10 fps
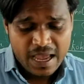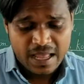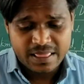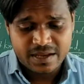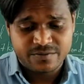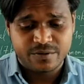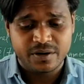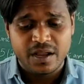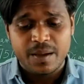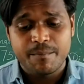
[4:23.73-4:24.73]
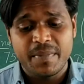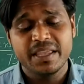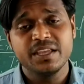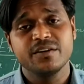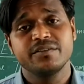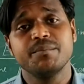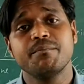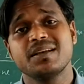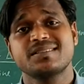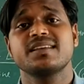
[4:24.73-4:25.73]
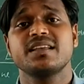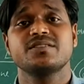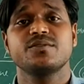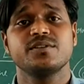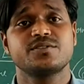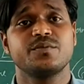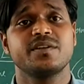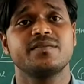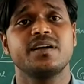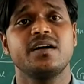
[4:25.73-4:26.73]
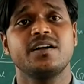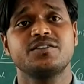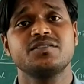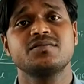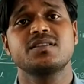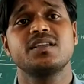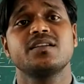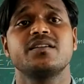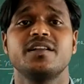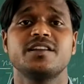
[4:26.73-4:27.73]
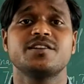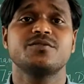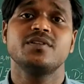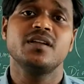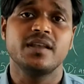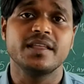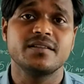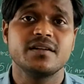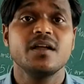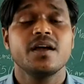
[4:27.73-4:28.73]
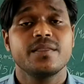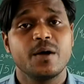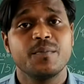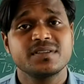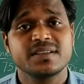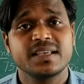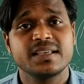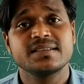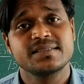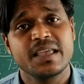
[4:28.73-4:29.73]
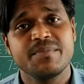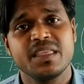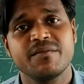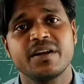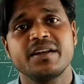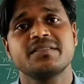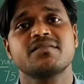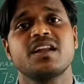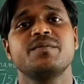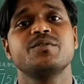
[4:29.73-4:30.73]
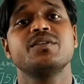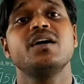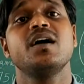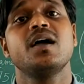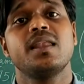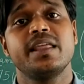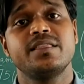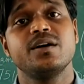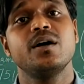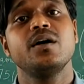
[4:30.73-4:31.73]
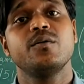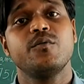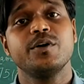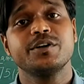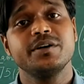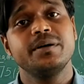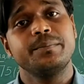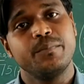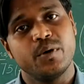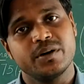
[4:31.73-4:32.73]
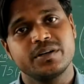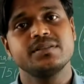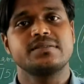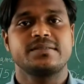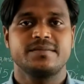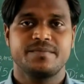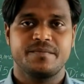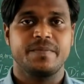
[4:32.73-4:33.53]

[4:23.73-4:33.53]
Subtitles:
and therefore making of the masak is also one of the artistic thing related to the leather. Now masak is the same thing where I described you the leather water bottles.